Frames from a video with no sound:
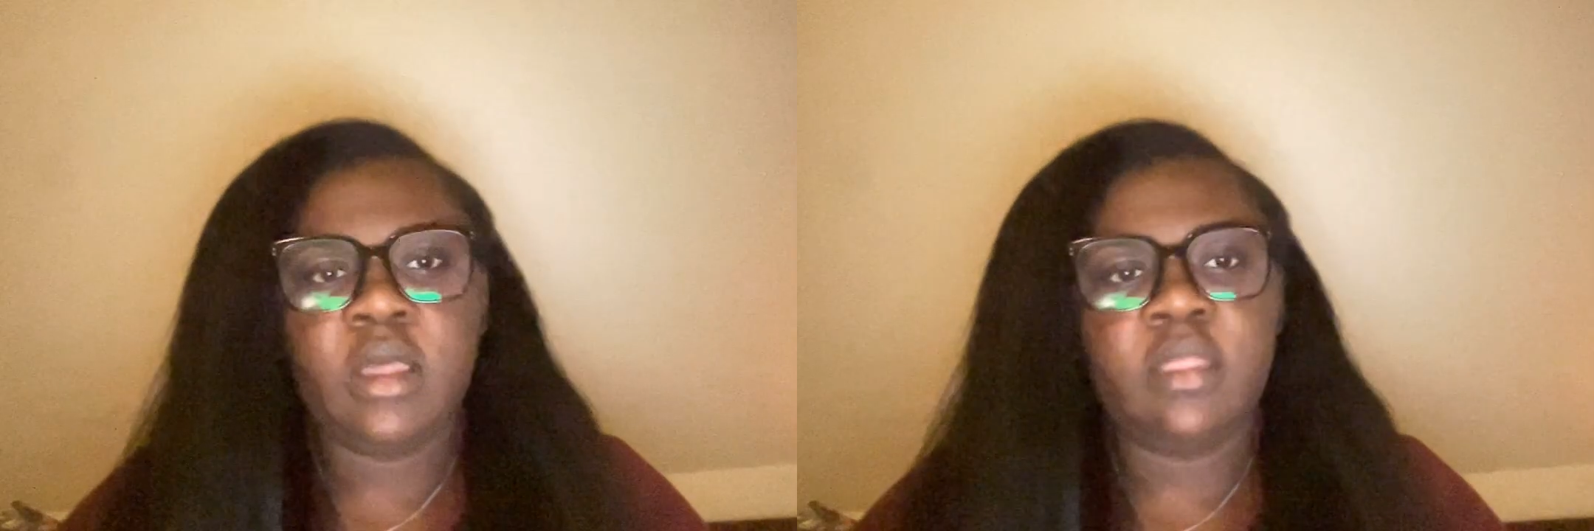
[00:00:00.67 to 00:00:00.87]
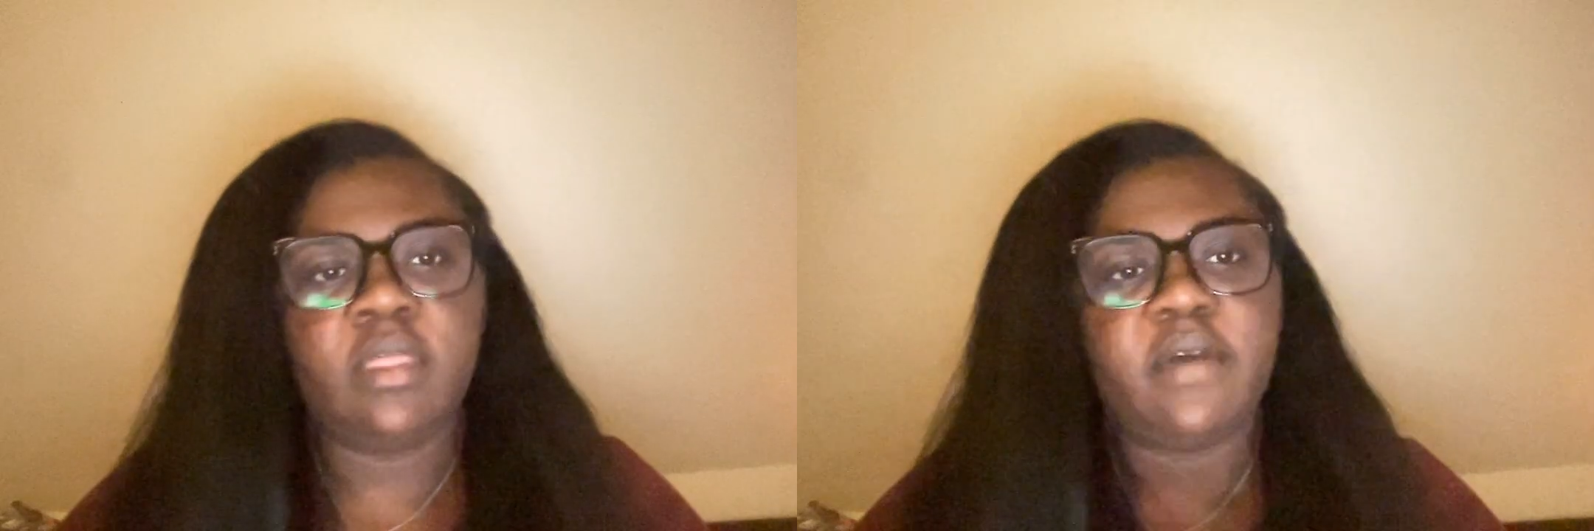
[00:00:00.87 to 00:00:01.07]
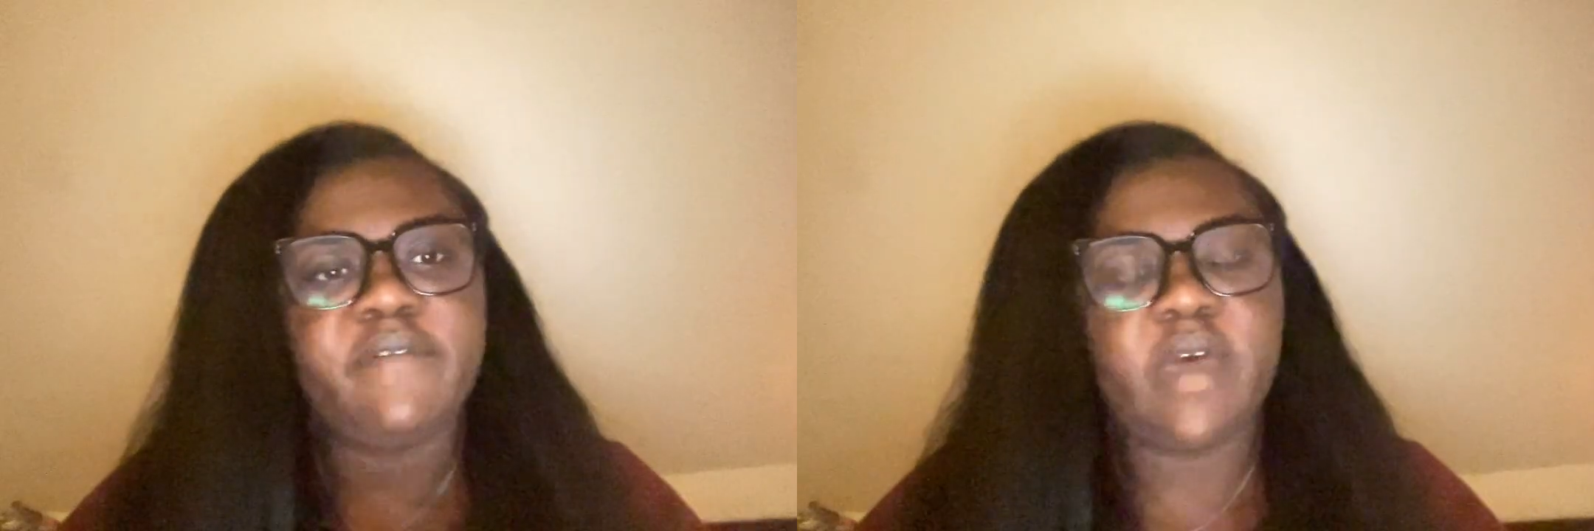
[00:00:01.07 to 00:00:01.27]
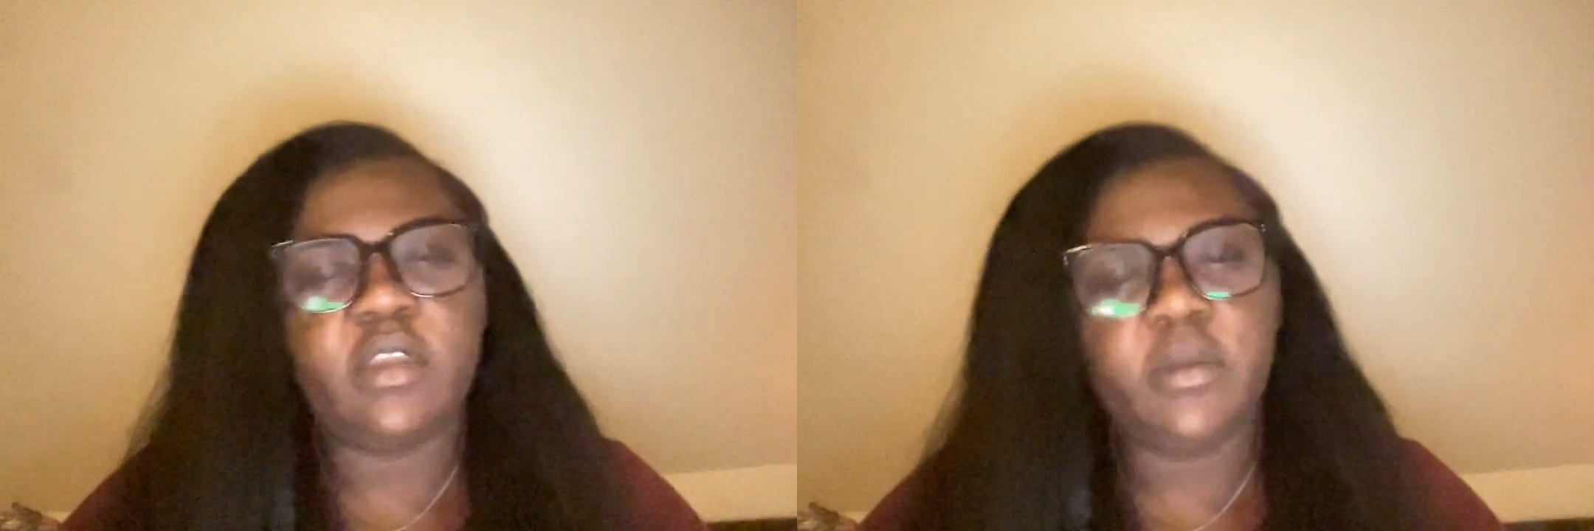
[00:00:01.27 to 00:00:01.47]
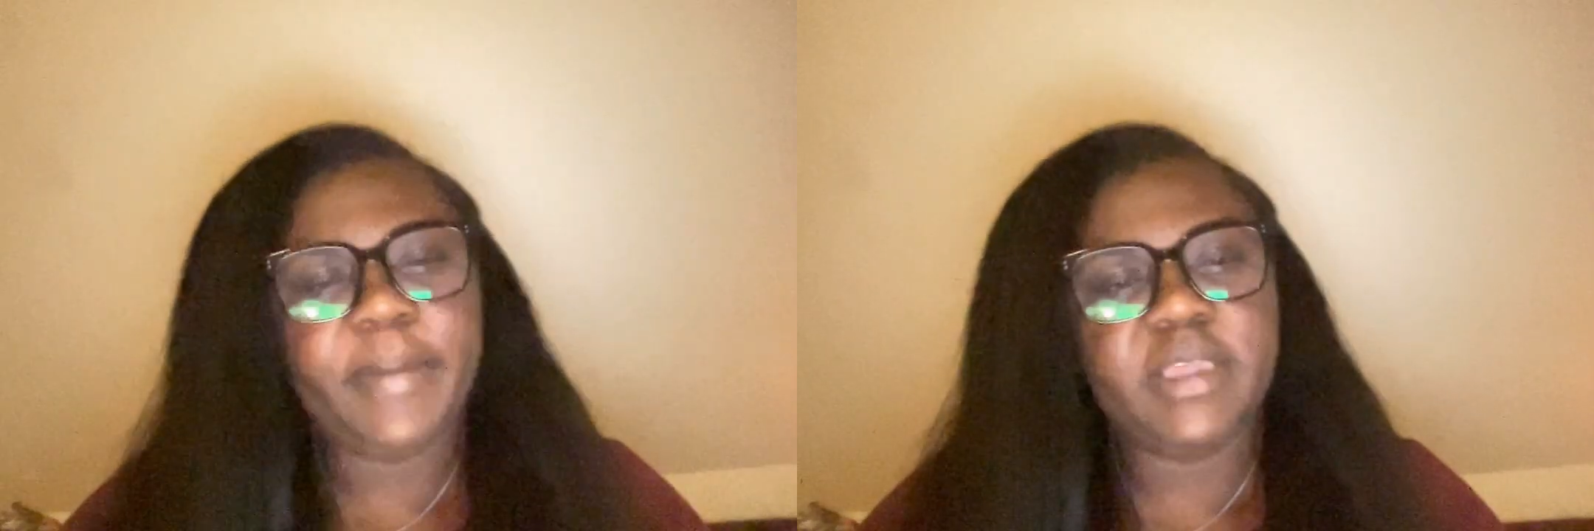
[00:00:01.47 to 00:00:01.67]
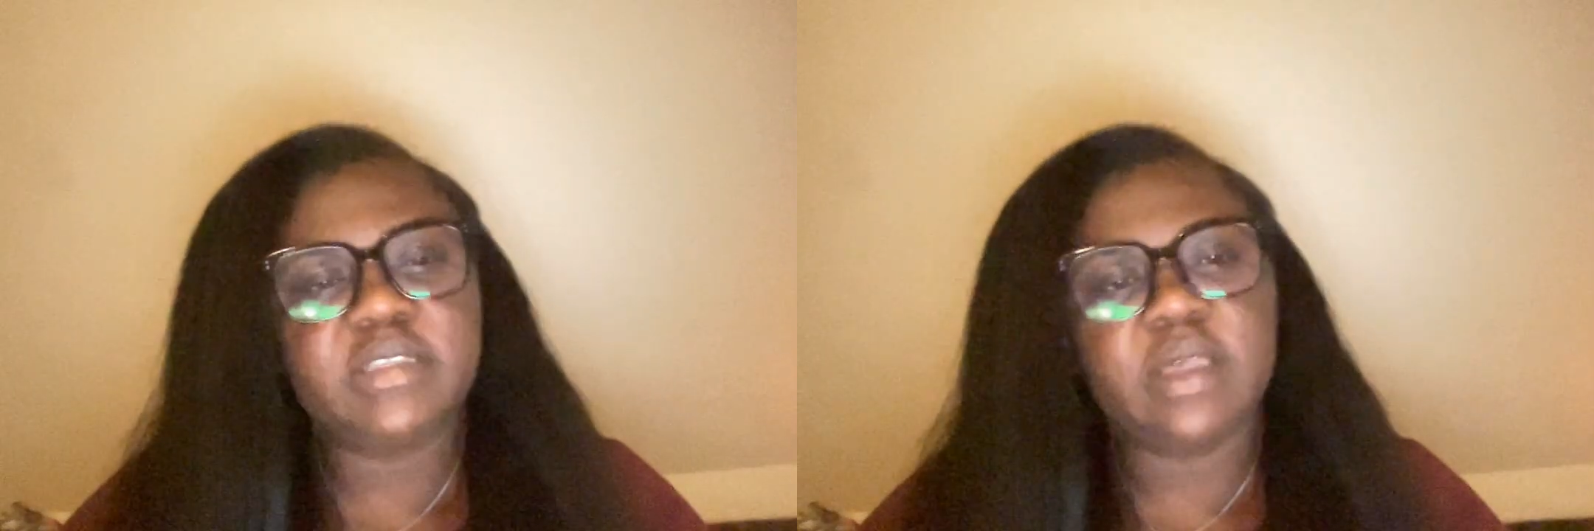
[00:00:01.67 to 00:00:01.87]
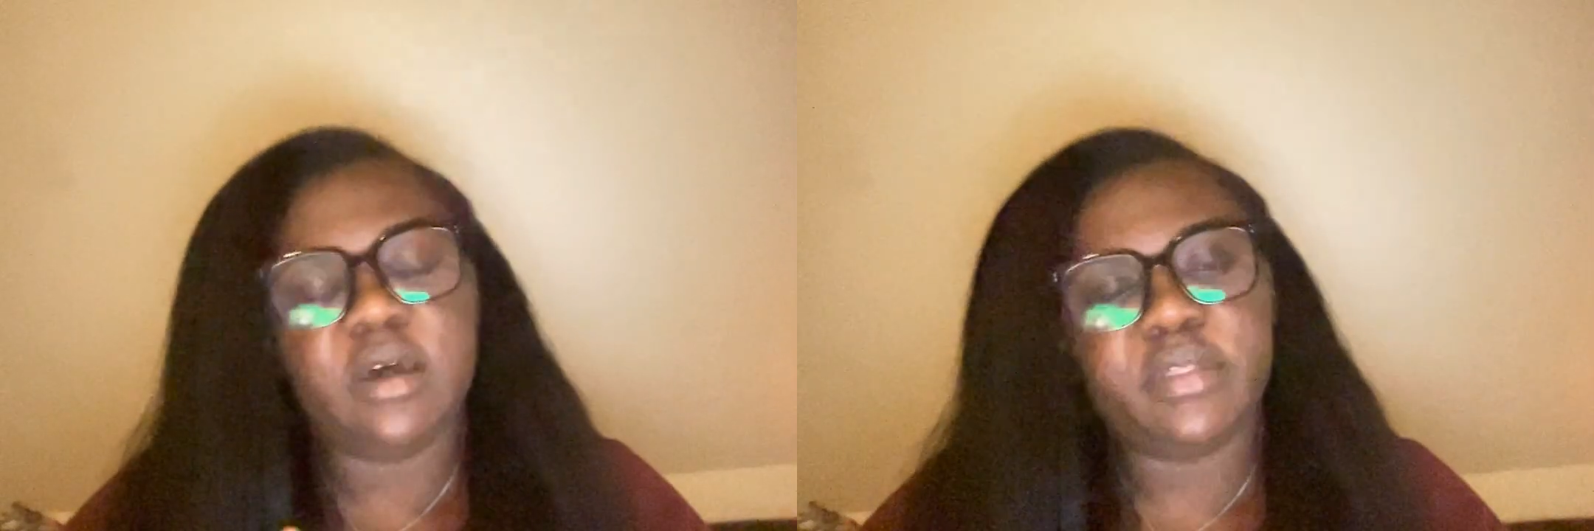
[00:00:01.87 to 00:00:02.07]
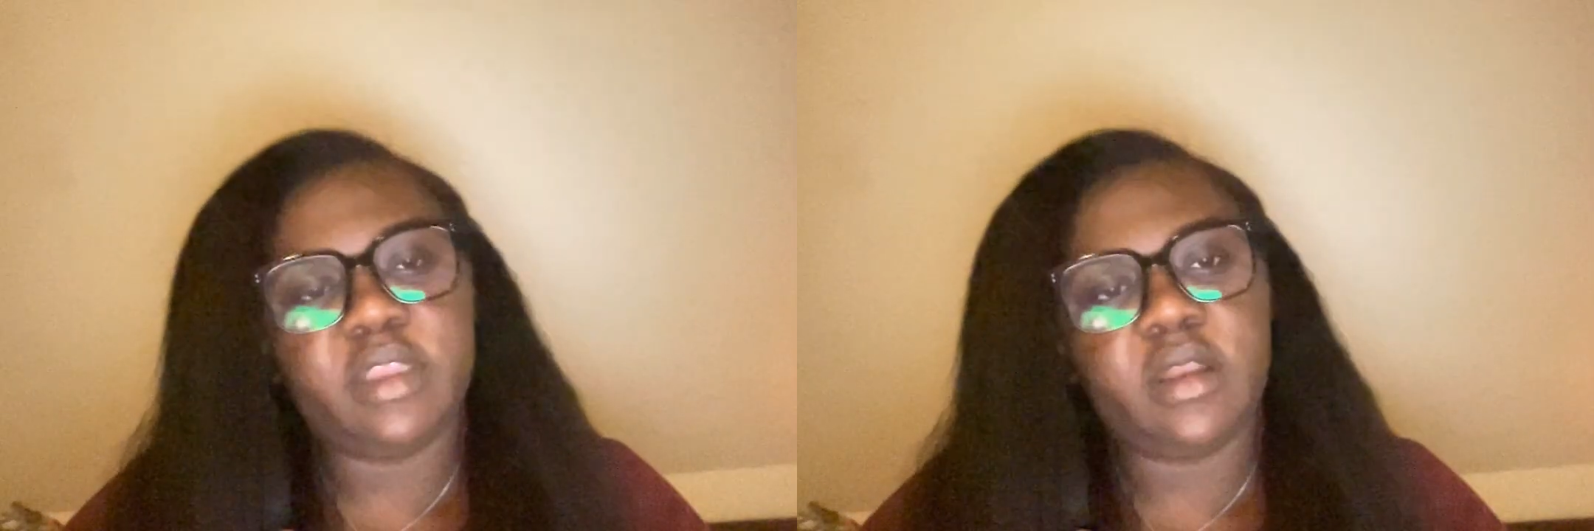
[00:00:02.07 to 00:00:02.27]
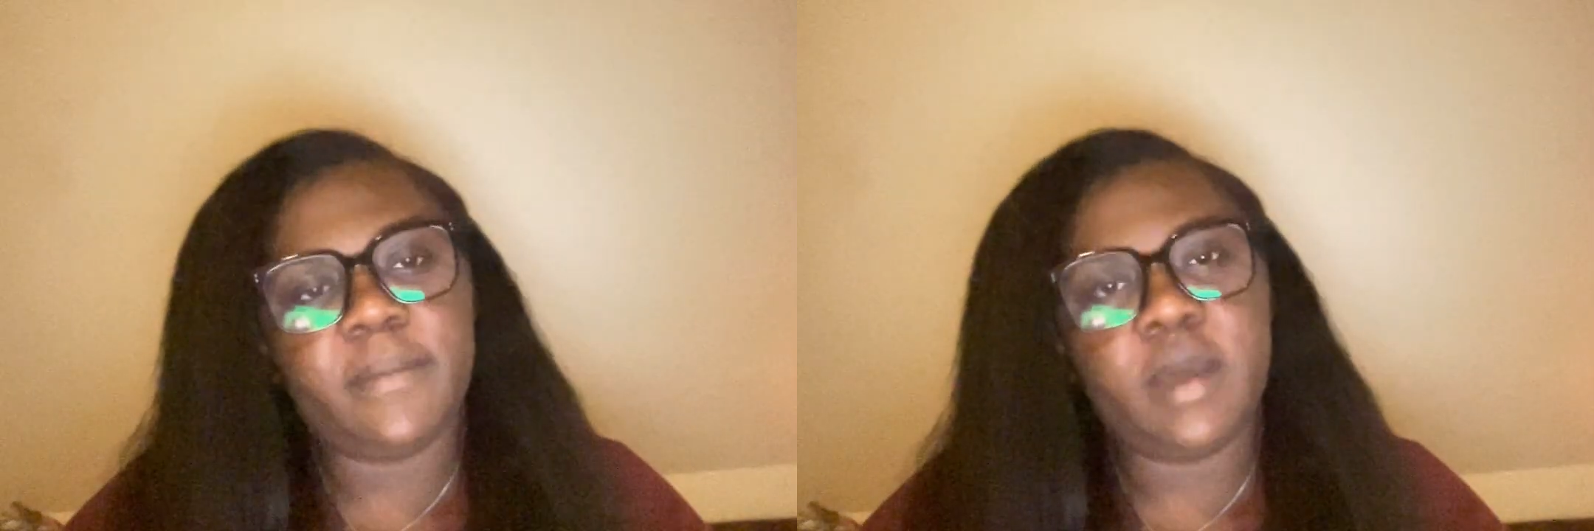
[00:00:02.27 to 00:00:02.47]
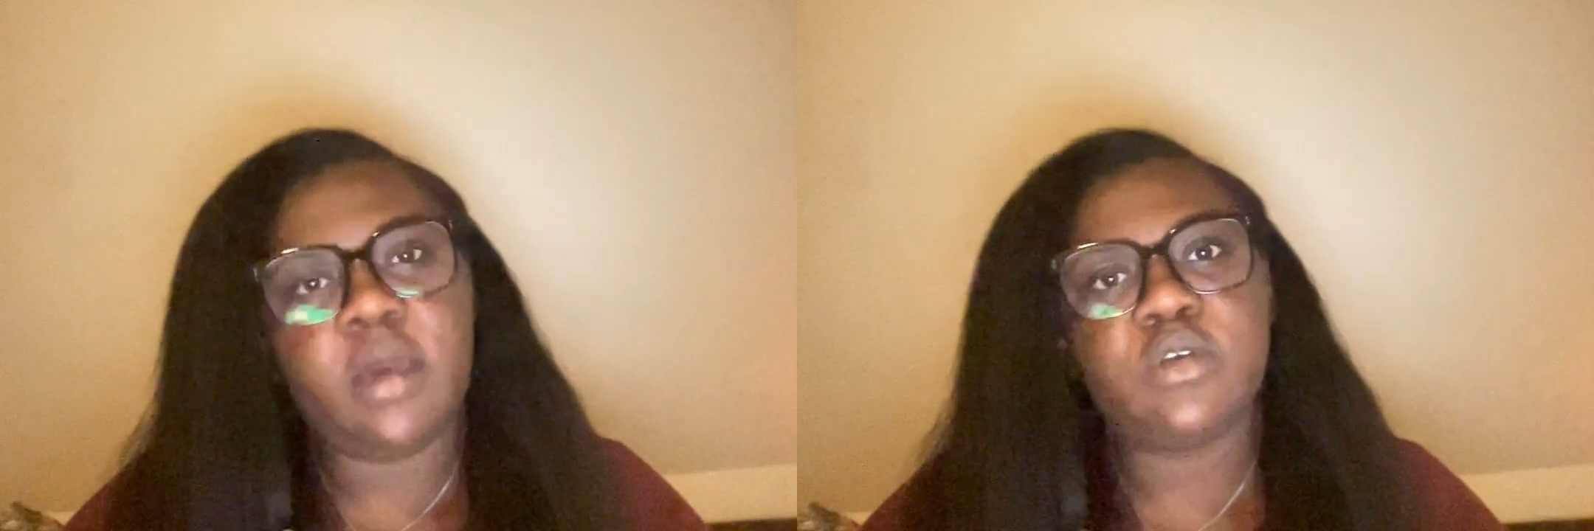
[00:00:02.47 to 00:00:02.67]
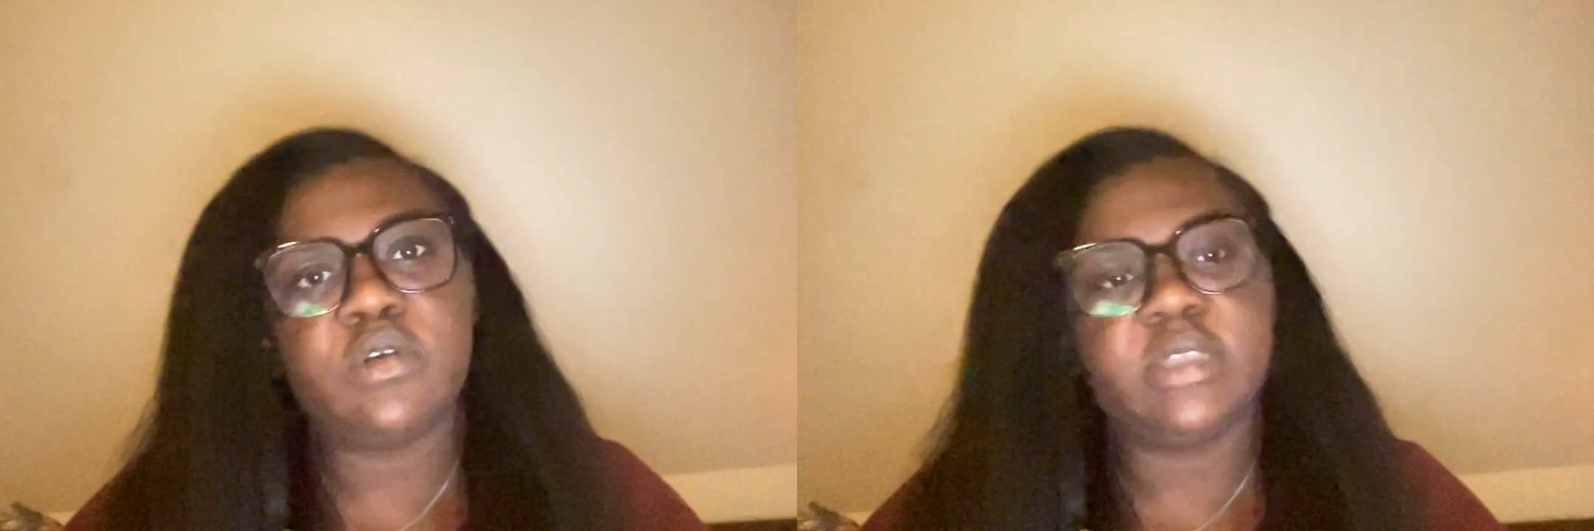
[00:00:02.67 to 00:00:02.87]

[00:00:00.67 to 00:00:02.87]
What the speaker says: The value based healthcare model